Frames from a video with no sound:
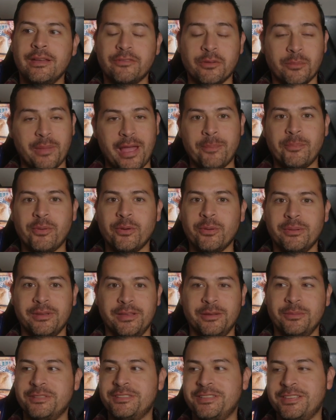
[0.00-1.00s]
from Apple.
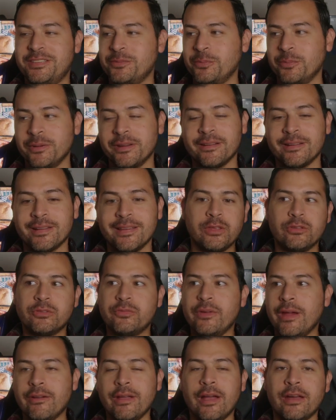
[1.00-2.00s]
It was just weird. It was
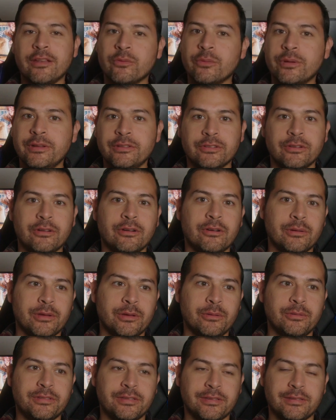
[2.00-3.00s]
very unoriginal. It
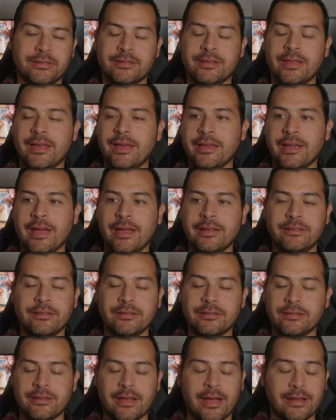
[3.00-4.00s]
was just like I
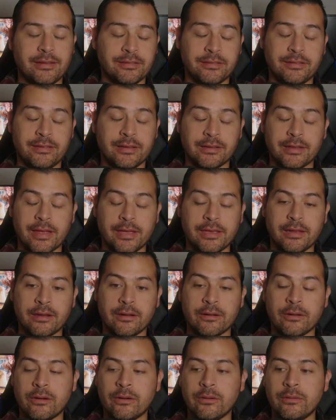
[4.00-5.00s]
just didn't like it
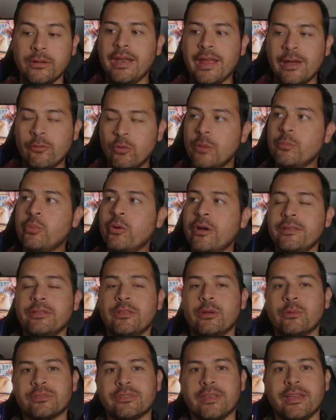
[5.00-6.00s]
at all. And at one point
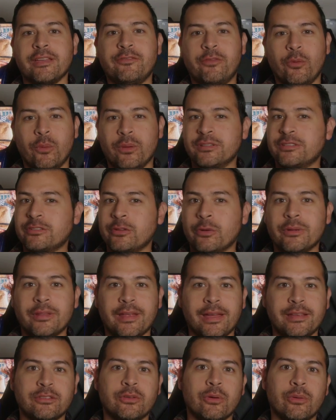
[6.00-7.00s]
there was like 4
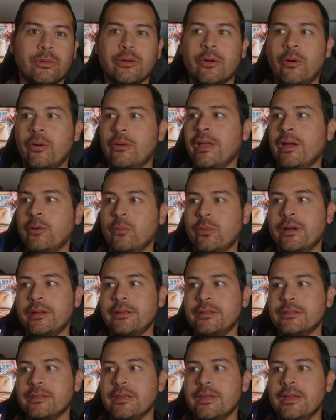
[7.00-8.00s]
storylines going all at
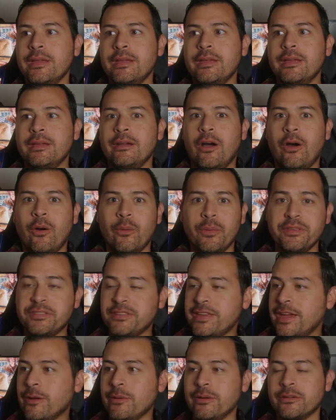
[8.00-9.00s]
once. All these
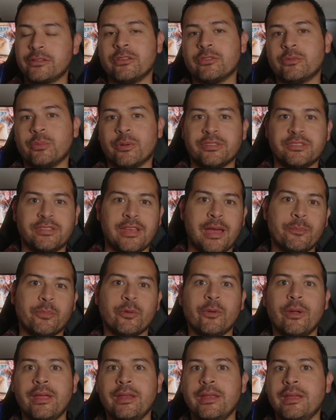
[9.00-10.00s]
characters were
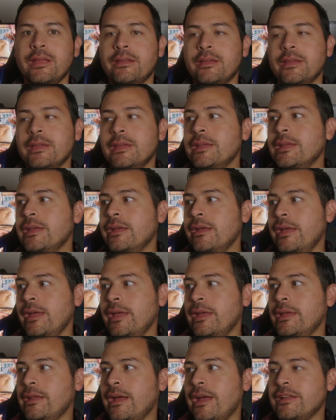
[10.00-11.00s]
separated.
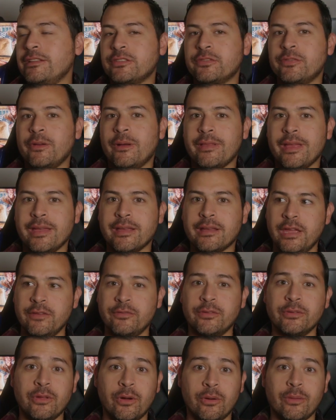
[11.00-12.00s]
And I just felt like,
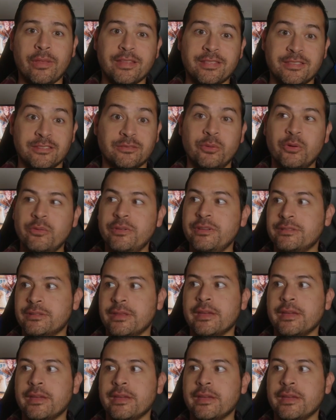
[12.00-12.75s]
even though like this movie is